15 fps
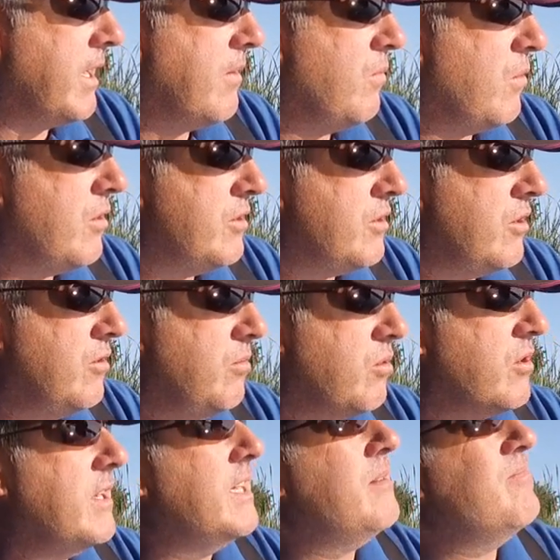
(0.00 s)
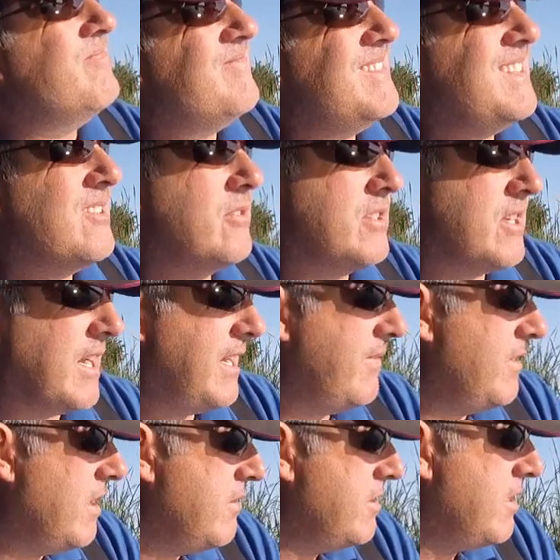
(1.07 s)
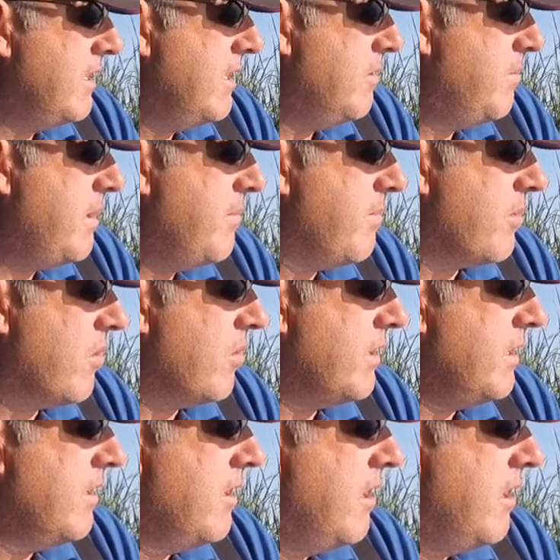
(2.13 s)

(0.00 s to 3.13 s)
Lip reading: get 1 or 2 bream. Like I say, even though it's a little bit bright,